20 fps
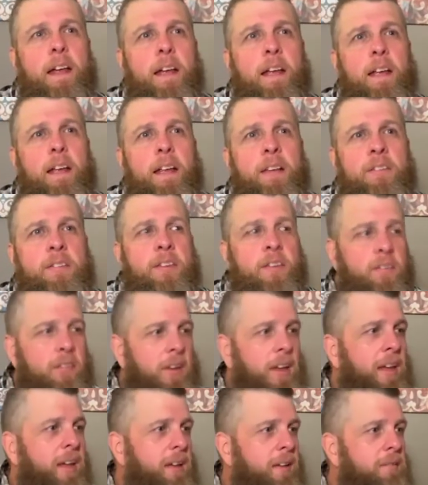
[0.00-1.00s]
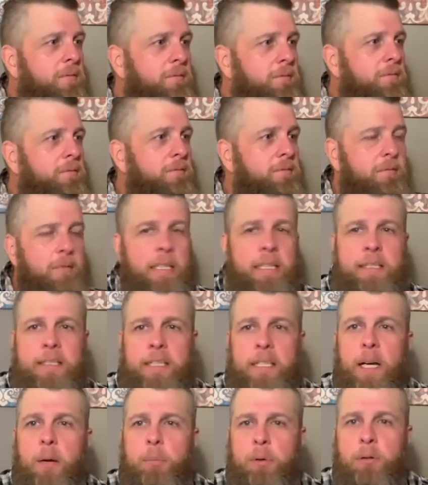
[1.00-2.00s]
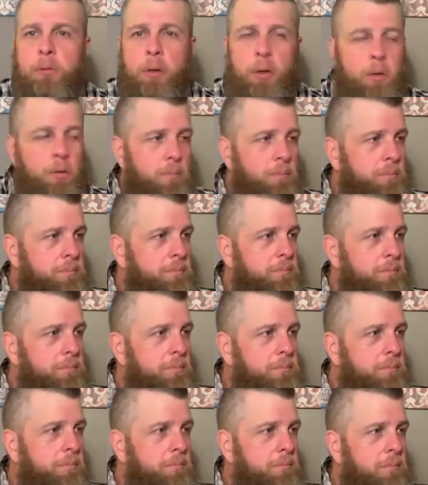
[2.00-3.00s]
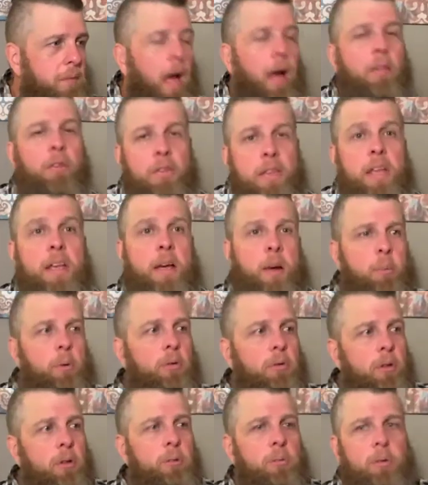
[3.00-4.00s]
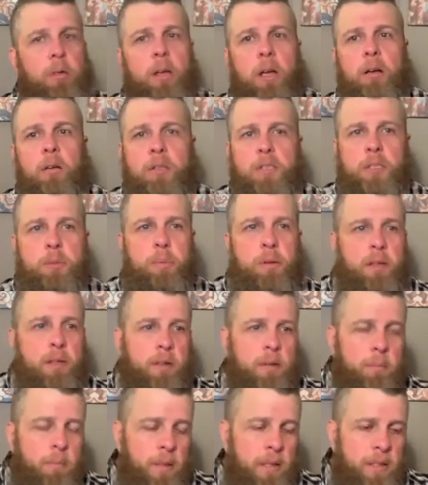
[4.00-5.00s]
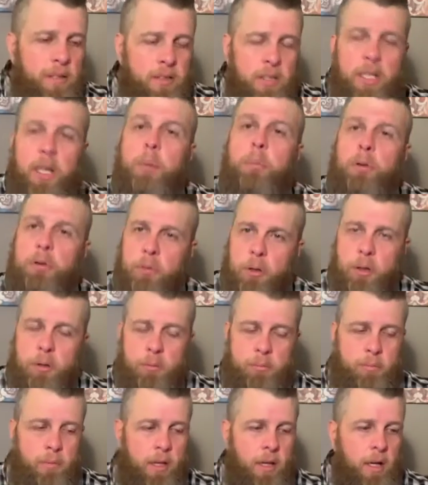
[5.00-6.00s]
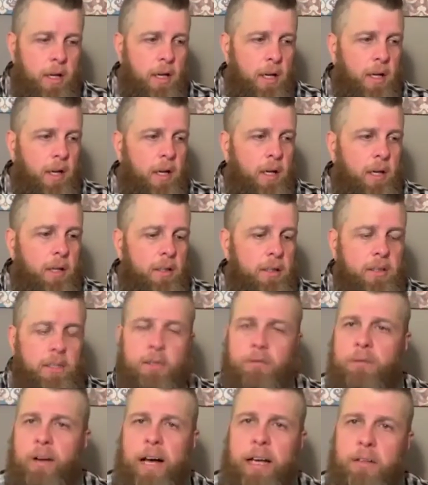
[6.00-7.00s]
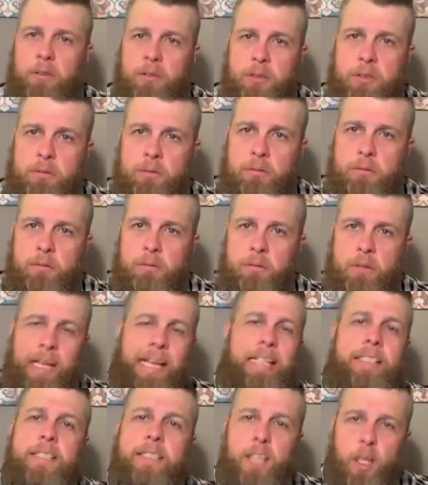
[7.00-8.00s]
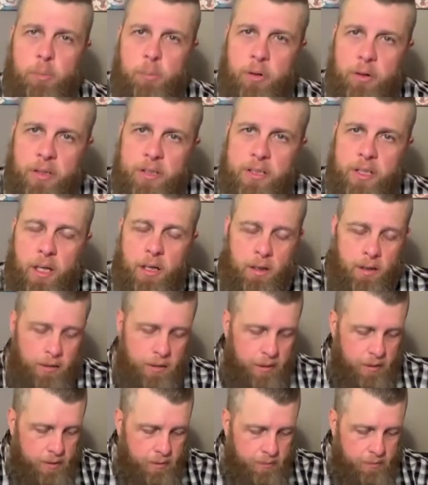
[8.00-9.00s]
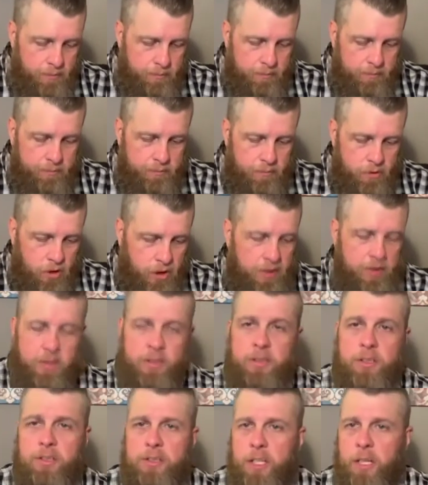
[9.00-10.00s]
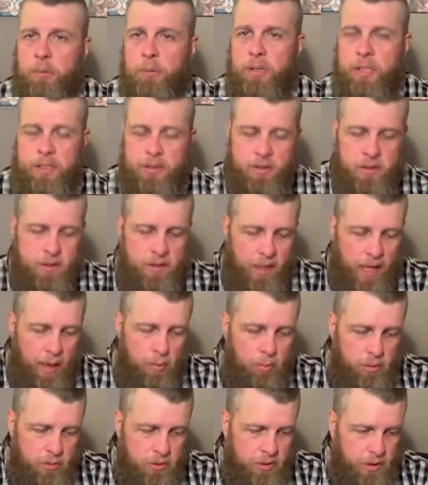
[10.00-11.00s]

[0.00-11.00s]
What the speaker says: It's the scene is the upper room. Not the upper room with the Holy Spirit, but it's an upper room. It's the final last supper, it's called. Jesus is there with his disciples.